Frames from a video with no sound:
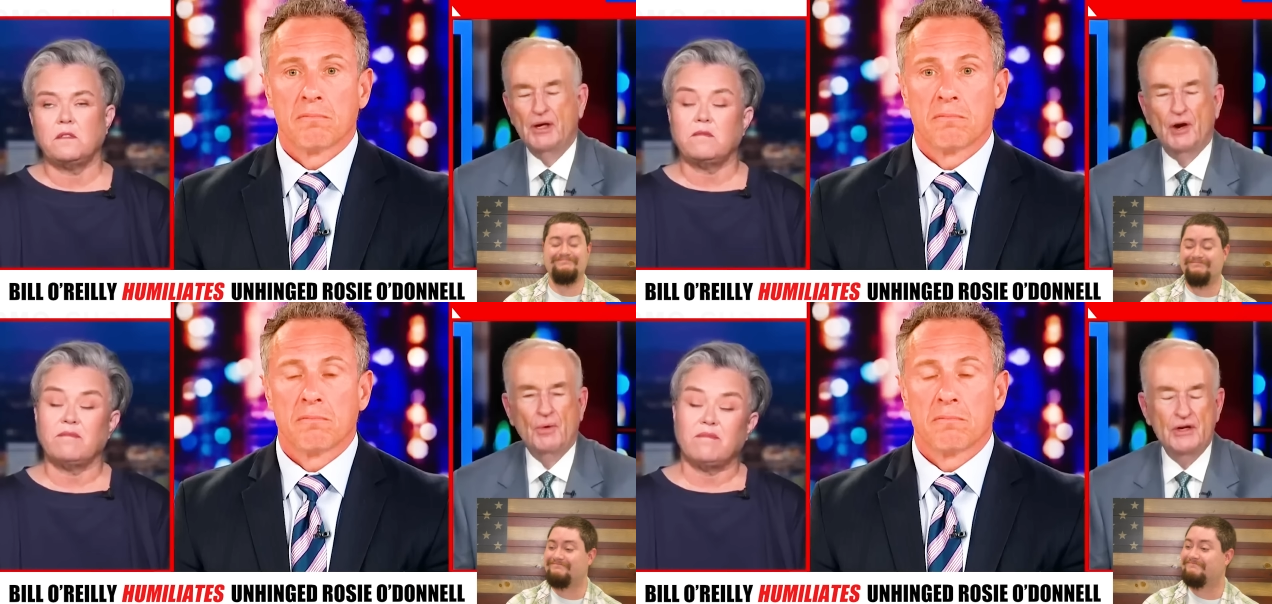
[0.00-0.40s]

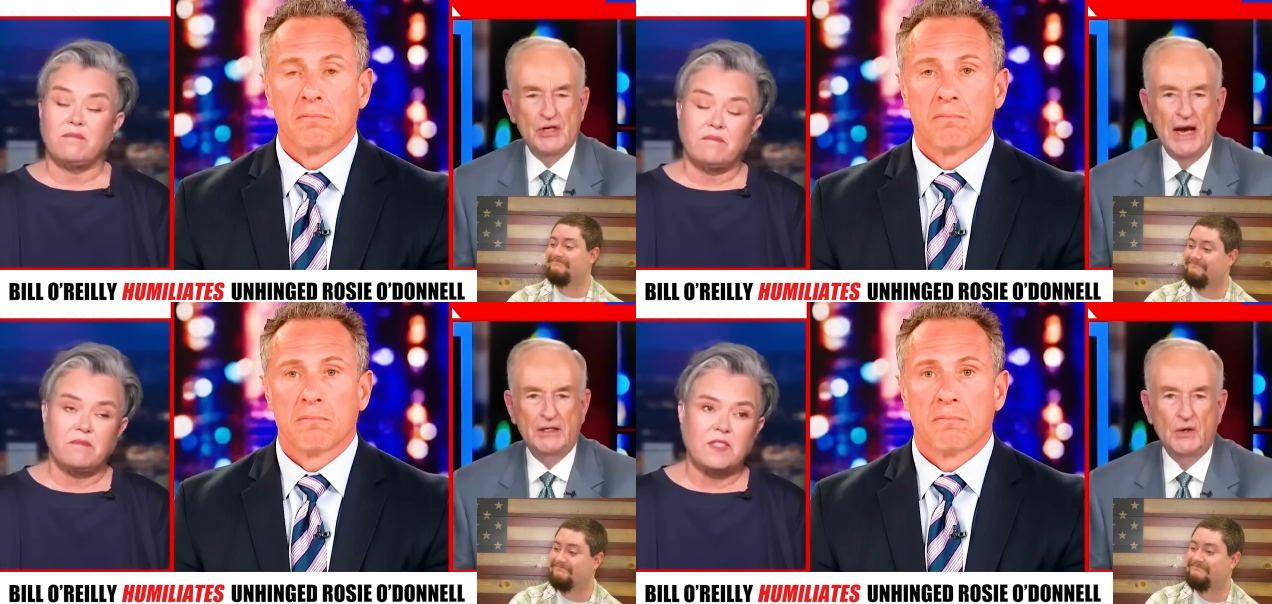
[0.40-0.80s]
Speaker 1: going to
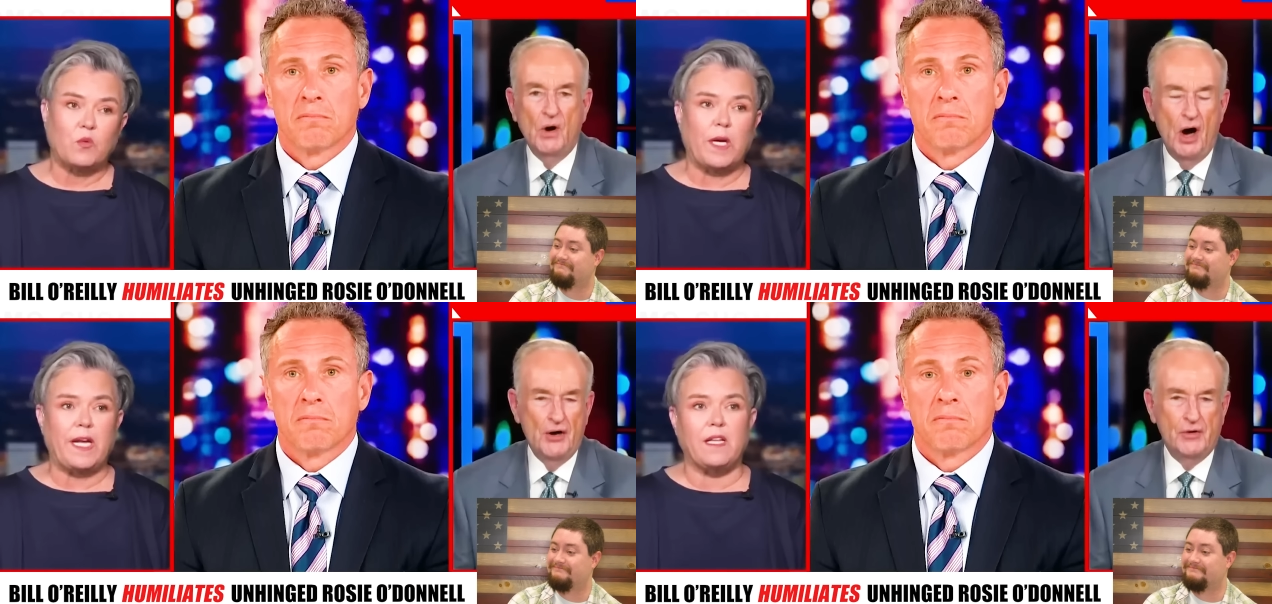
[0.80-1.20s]
reject you
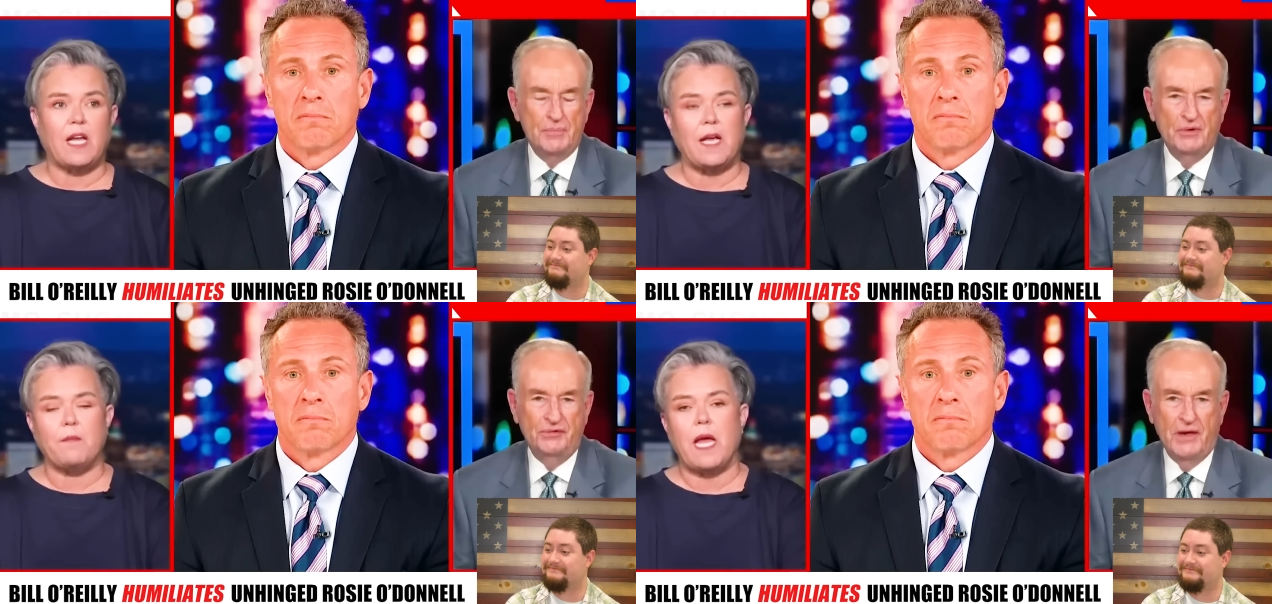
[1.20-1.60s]
well,
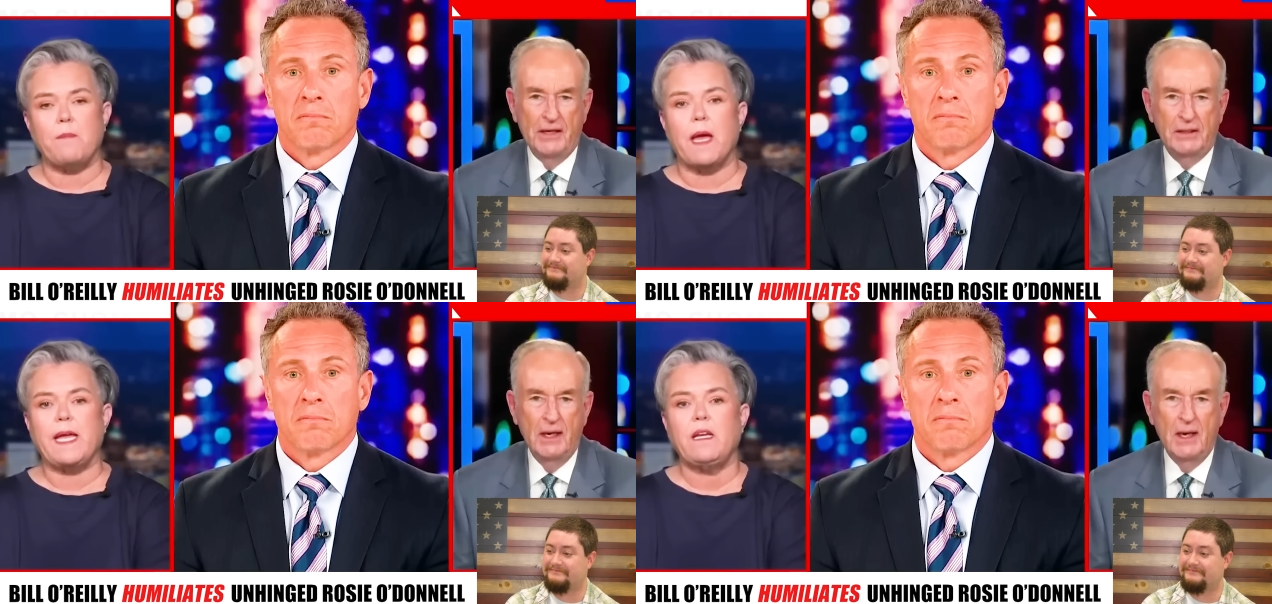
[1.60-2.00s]
100%. I, I
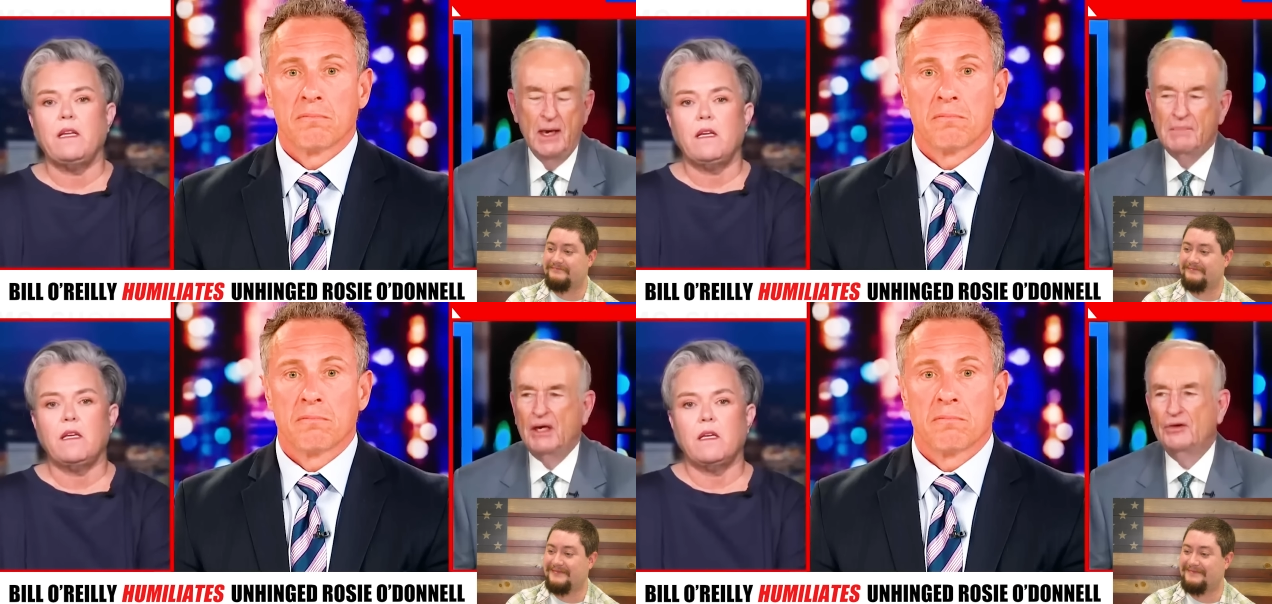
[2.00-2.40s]
might-
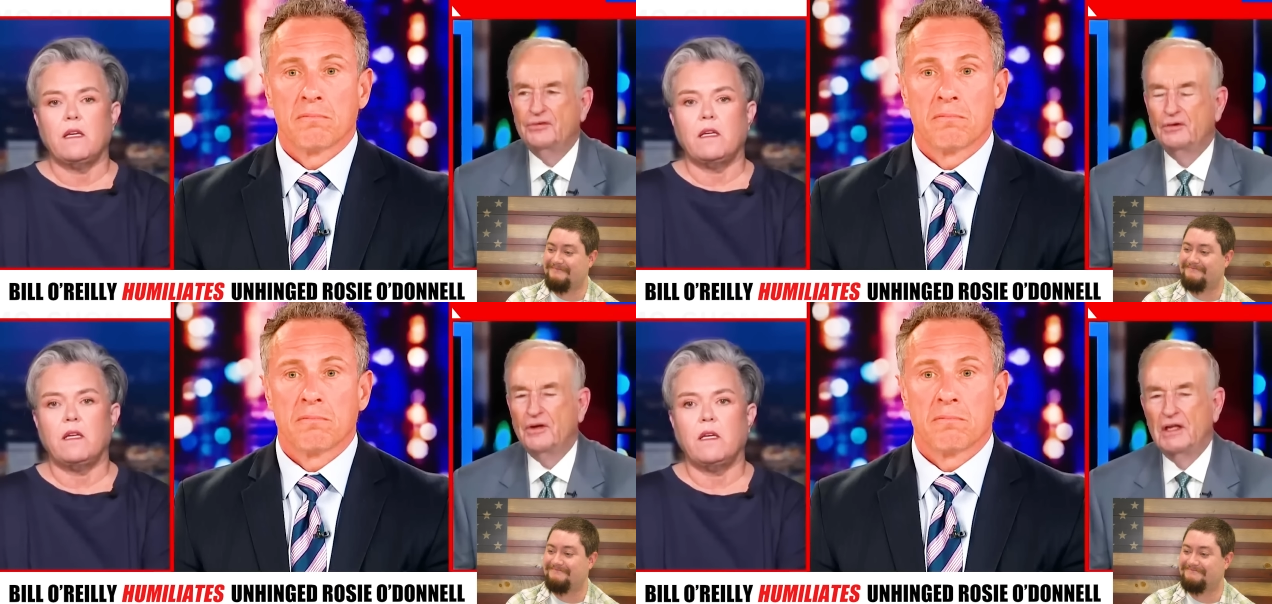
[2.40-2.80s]
because
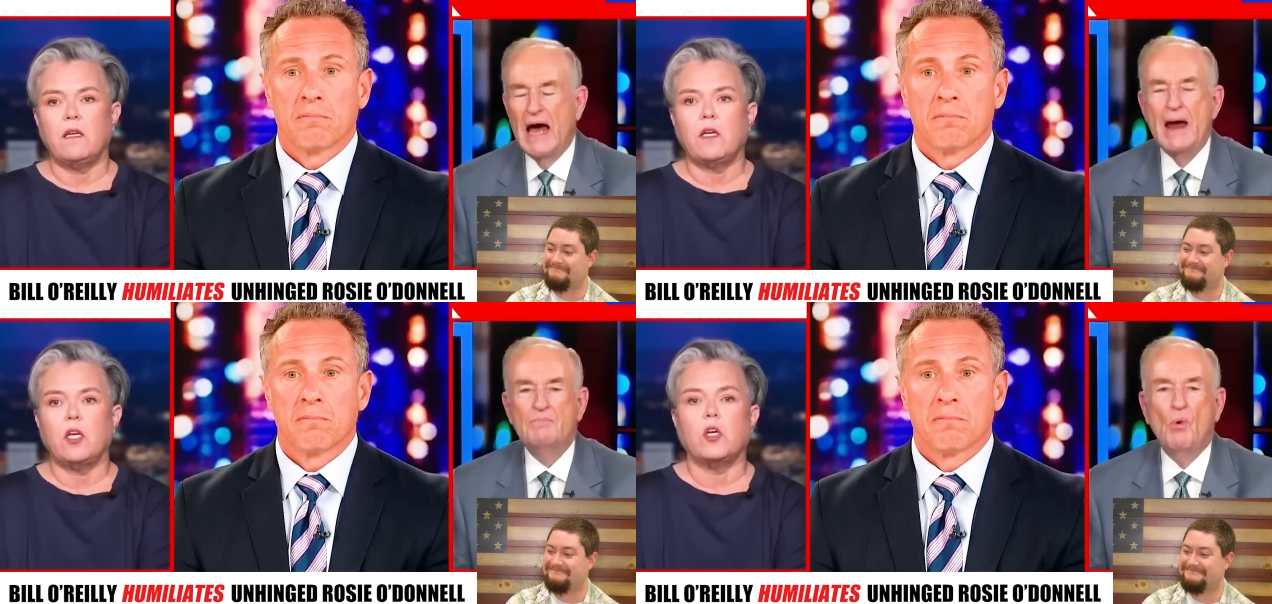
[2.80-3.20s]
there's a
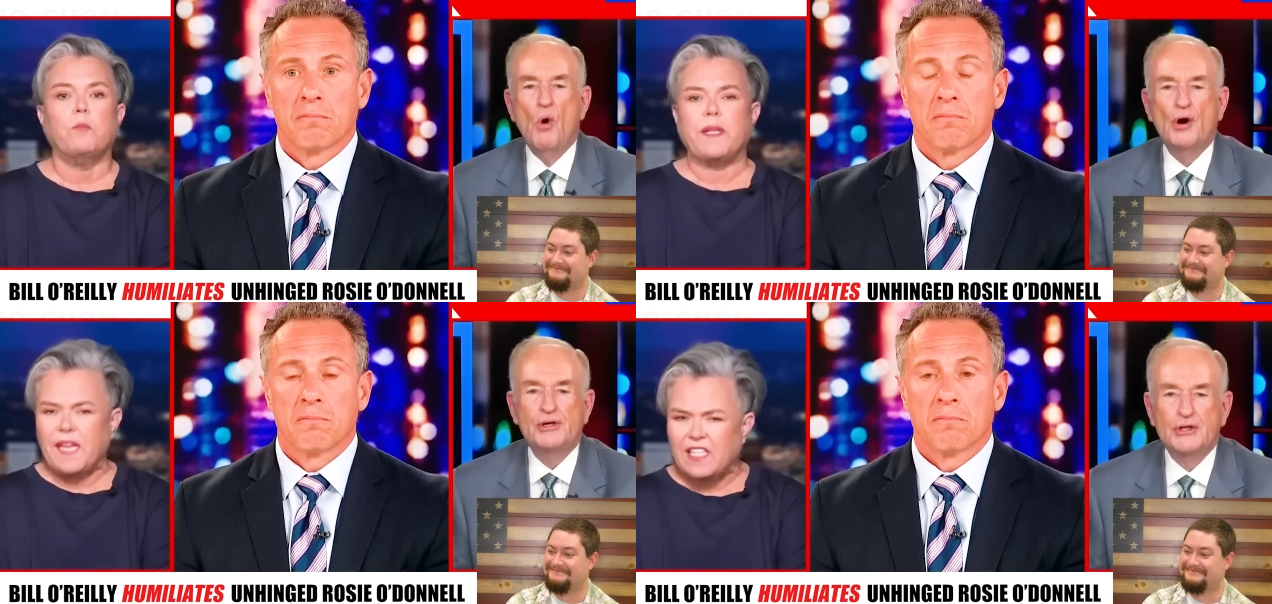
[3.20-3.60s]
lot
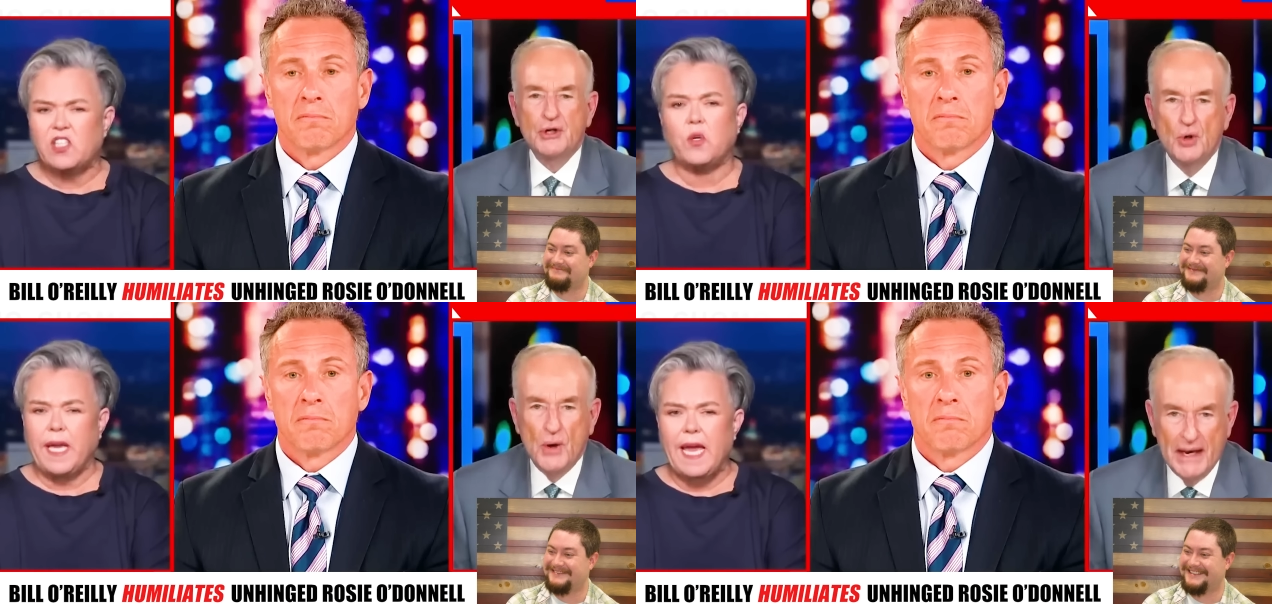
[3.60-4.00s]
more to
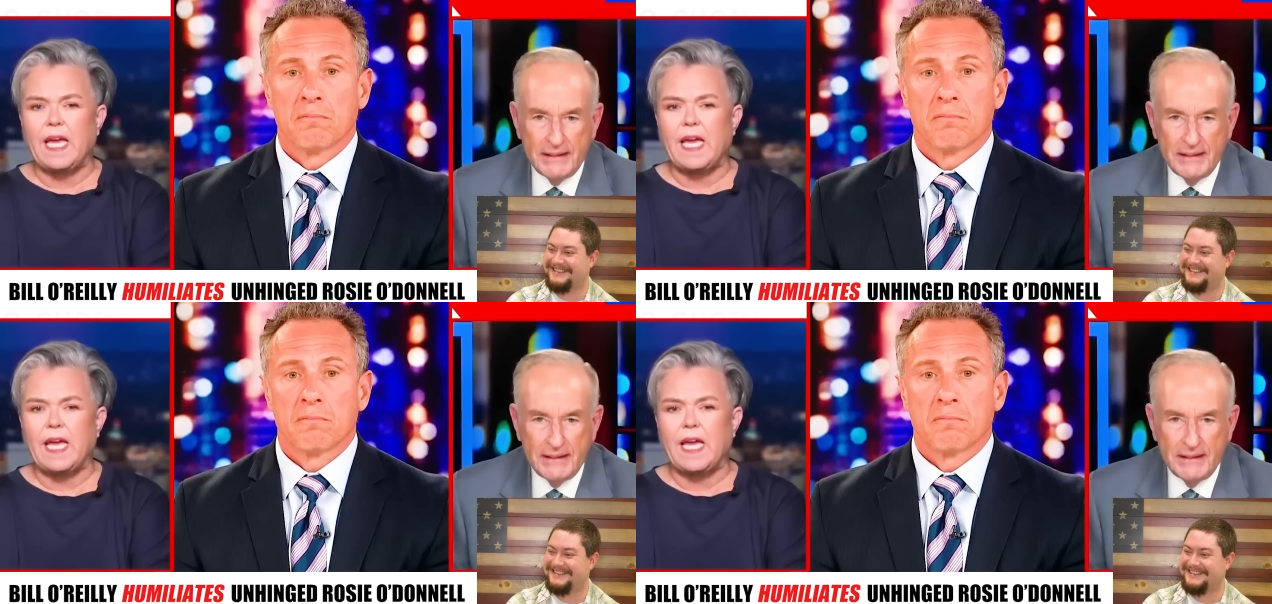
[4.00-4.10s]
okay.